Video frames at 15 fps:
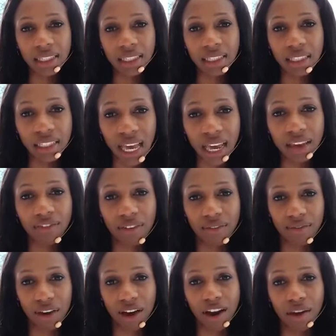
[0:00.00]
safe
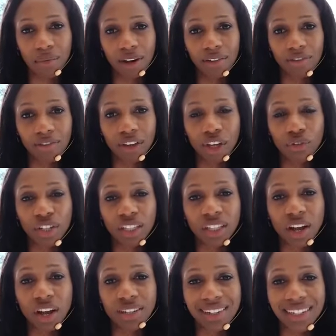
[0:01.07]
environment for you to
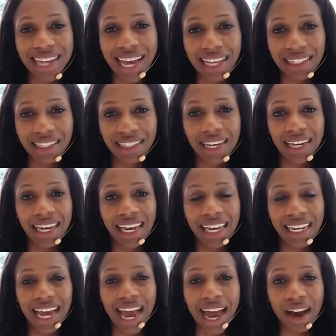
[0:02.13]
start testing
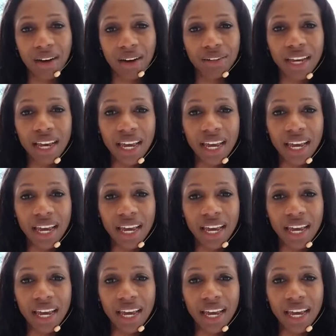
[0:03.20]
it out,